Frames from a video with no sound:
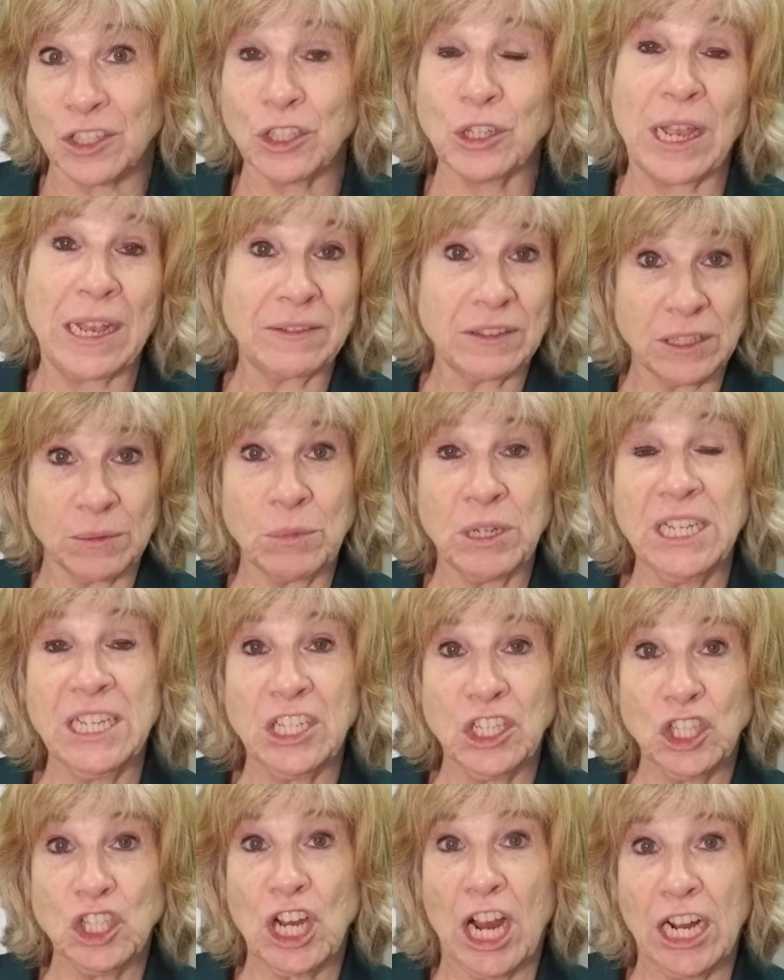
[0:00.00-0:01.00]
You have somebody
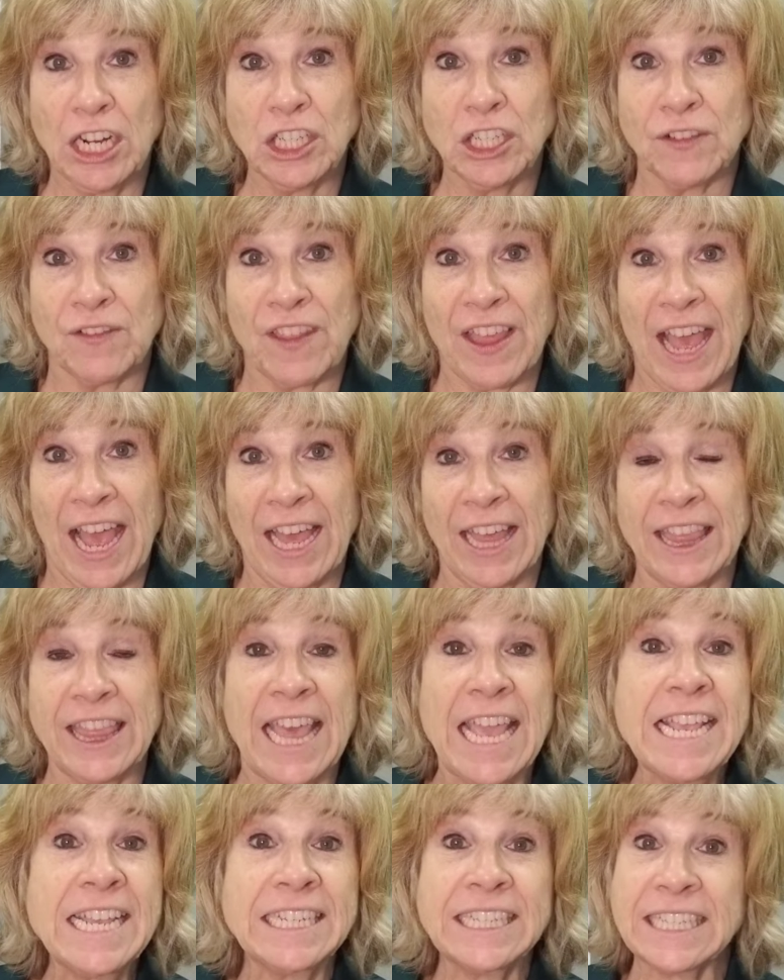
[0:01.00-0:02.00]
in charge of that, and
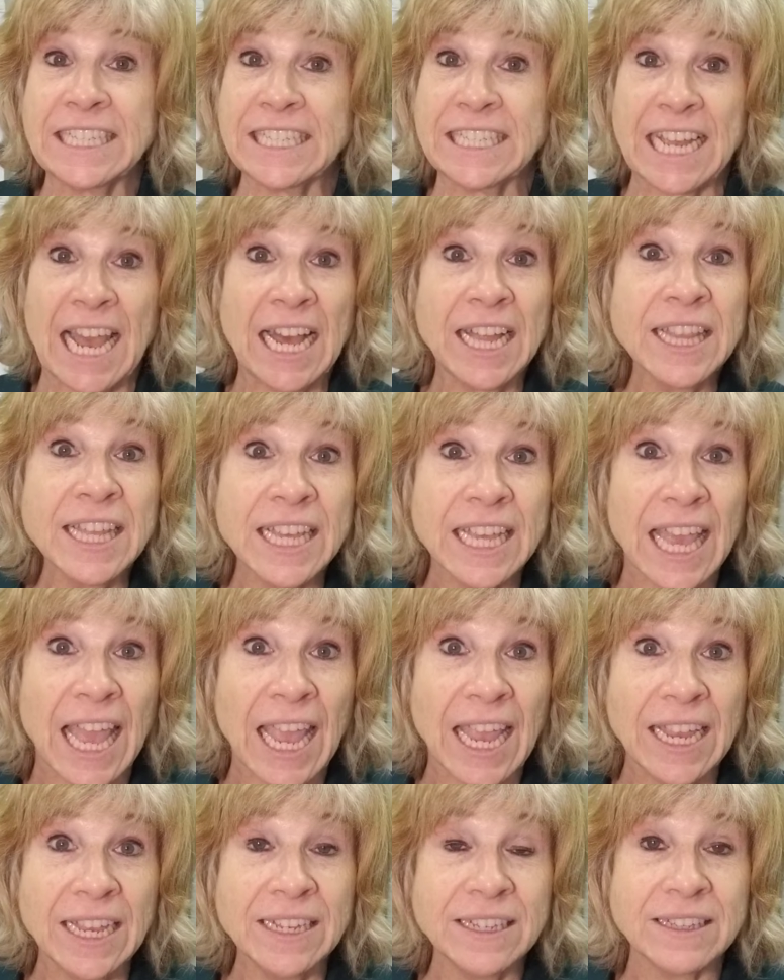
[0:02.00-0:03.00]
they can
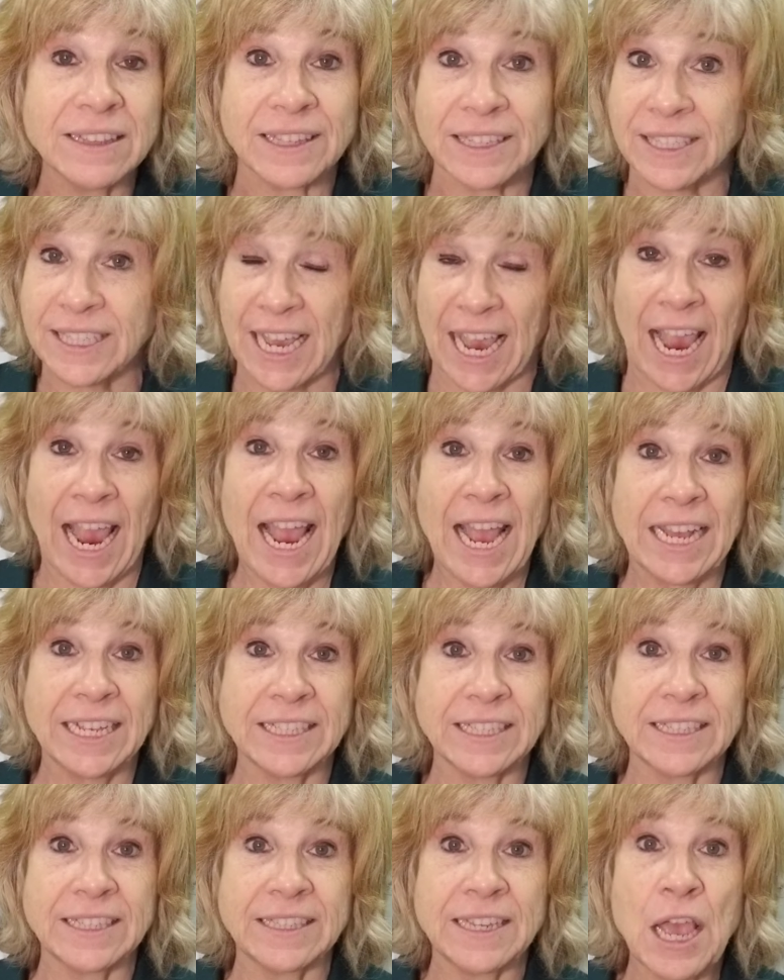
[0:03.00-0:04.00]
delegate the
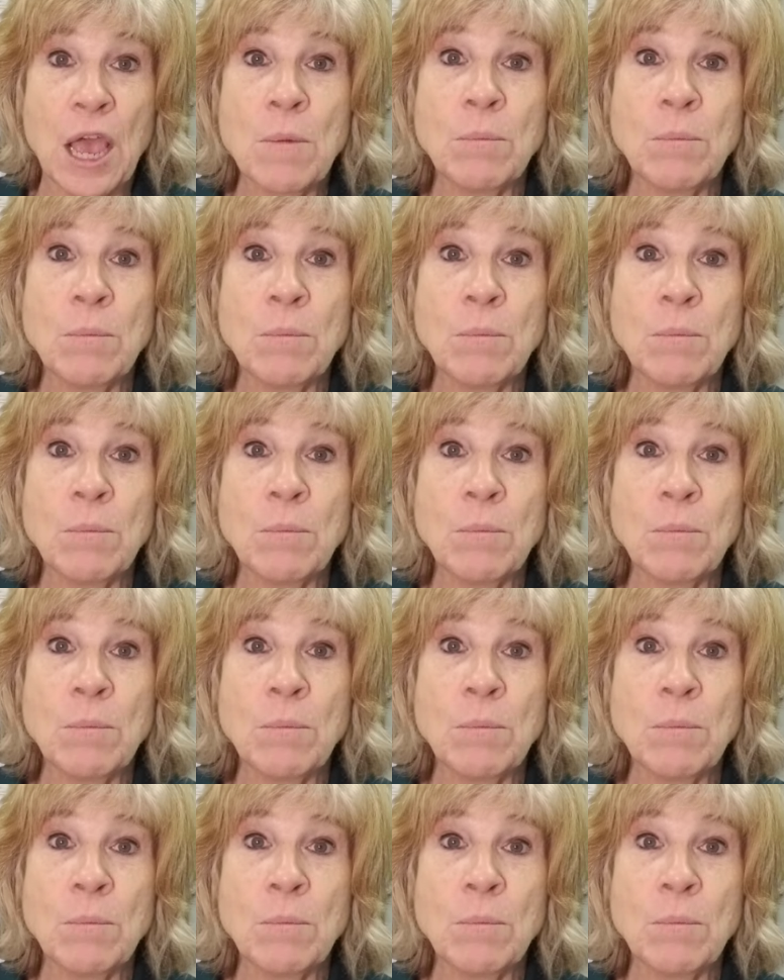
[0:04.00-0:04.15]
tasks,